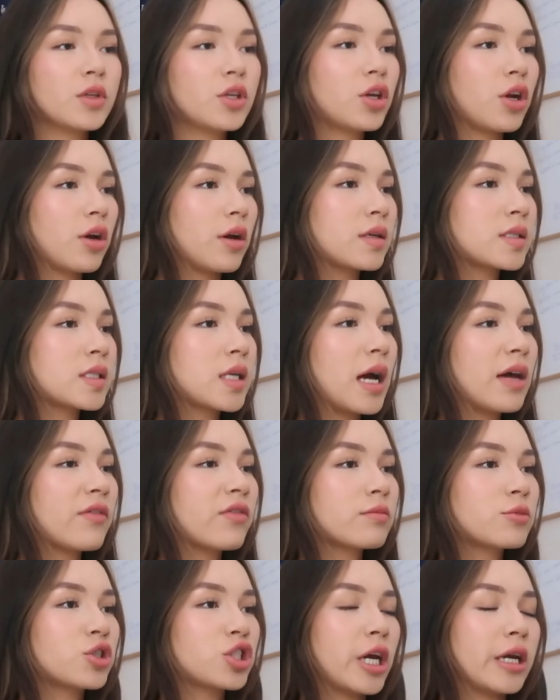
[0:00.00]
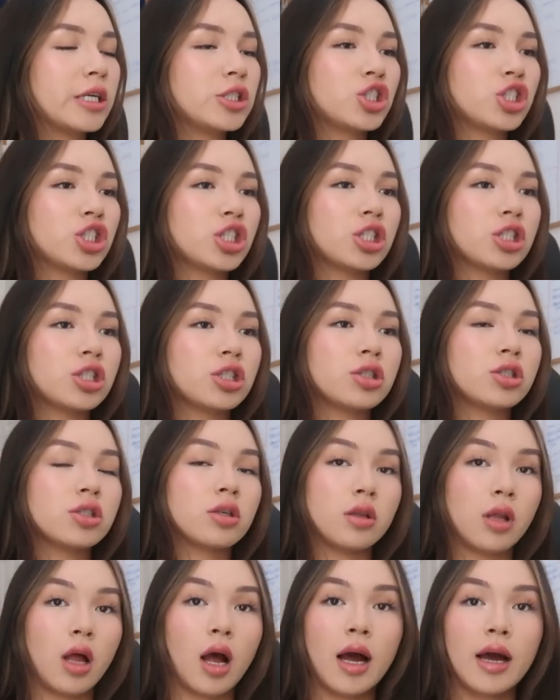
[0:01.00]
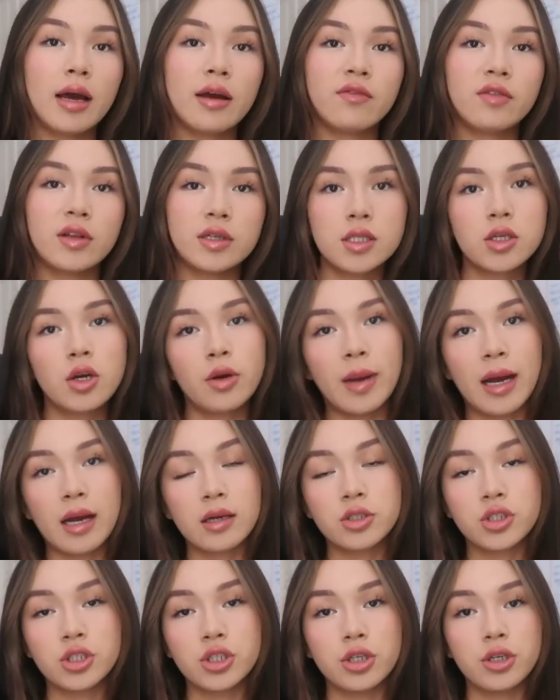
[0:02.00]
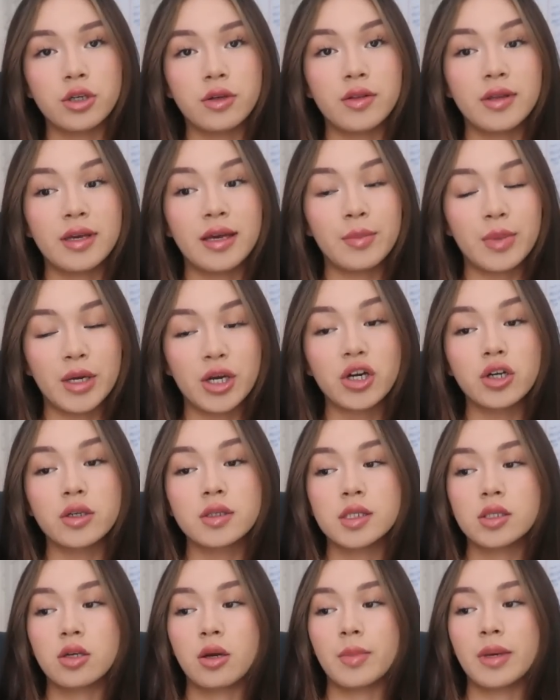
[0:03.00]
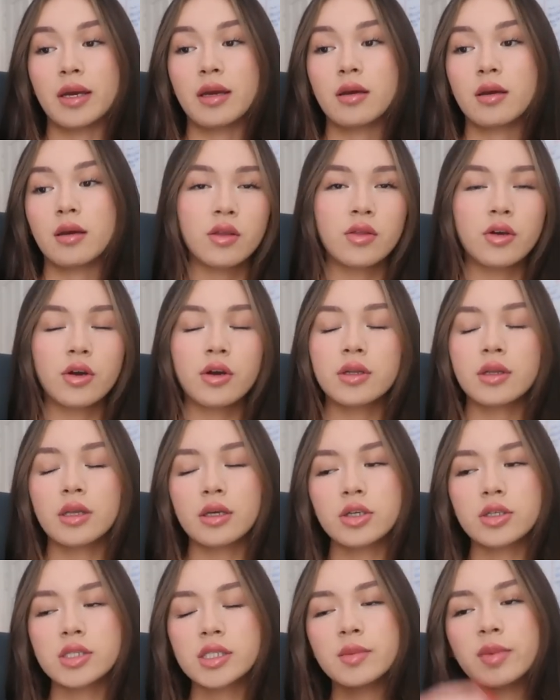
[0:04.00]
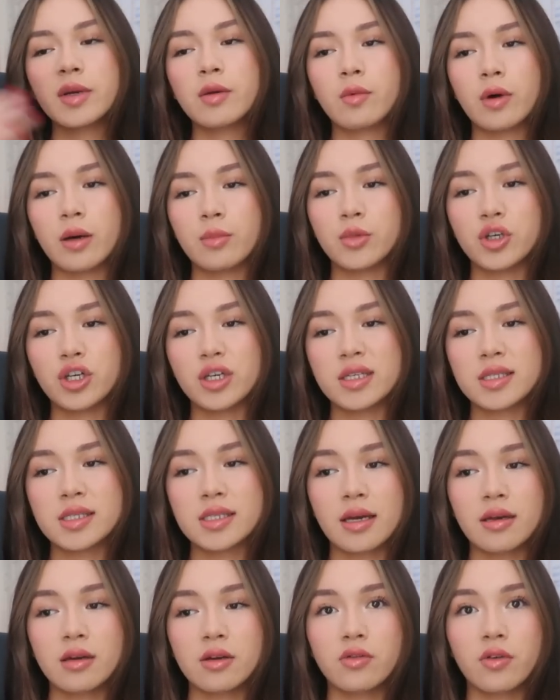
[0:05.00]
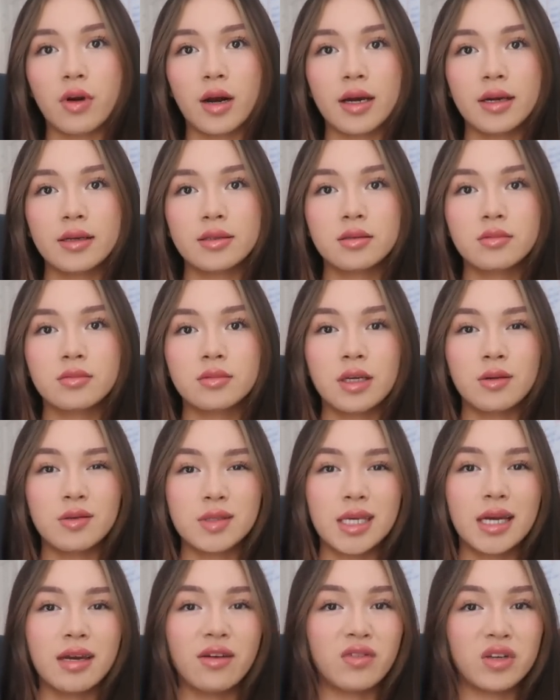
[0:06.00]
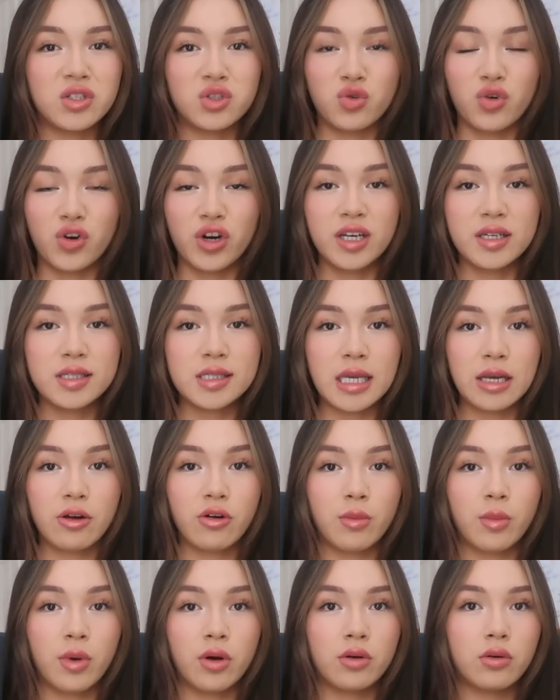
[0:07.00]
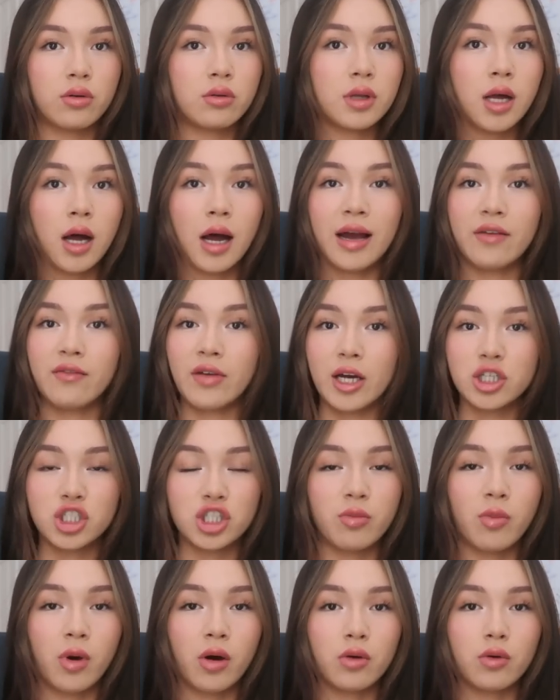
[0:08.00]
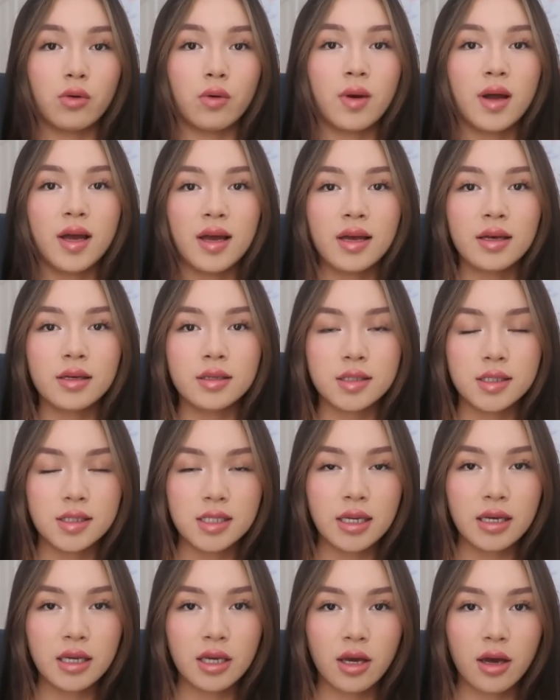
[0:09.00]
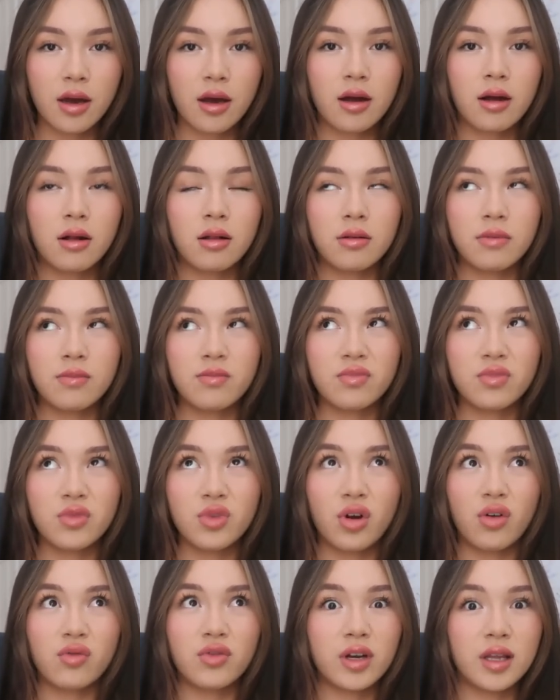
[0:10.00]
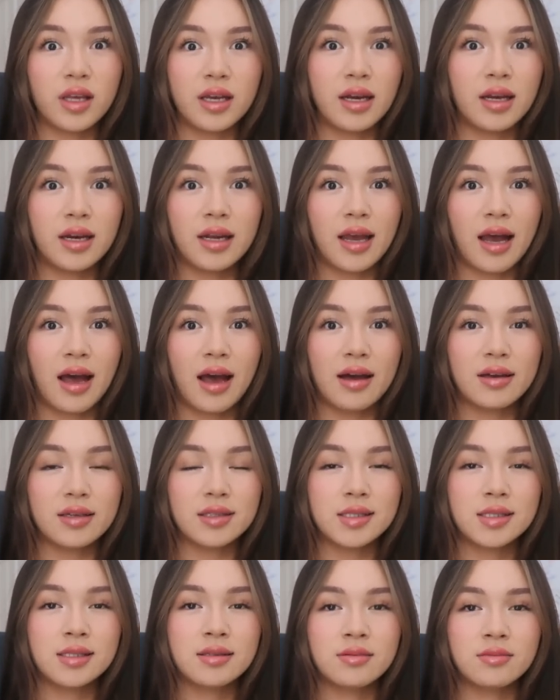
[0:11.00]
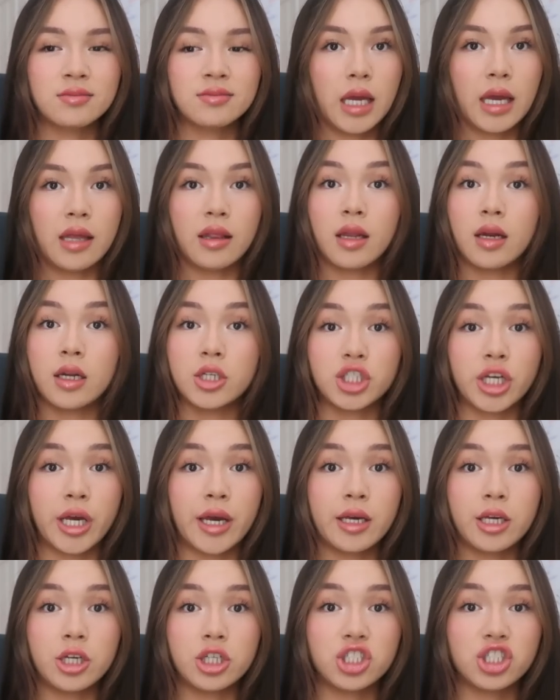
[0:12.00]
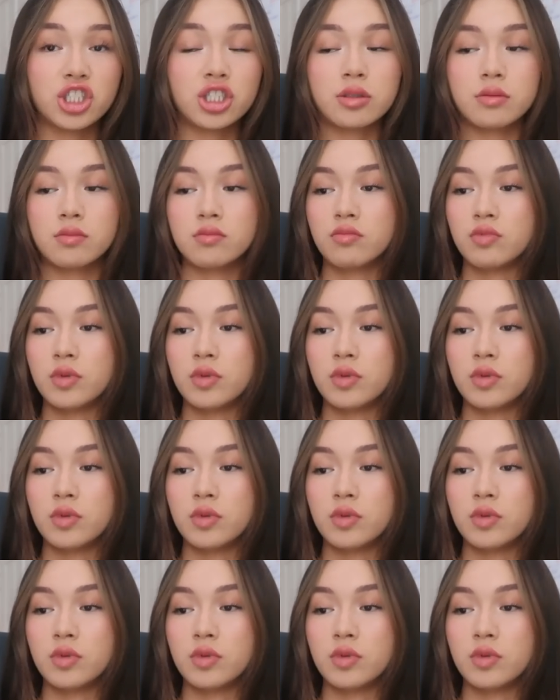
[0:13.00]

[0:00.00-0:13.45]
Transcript: You know, aside from changing your life, let's go back to the appearance topic. There, there used to be one beauty standard, right? It was like a Victoria's Secret model, a high fashion model, skinny girl, not really earning ass. And then it changed.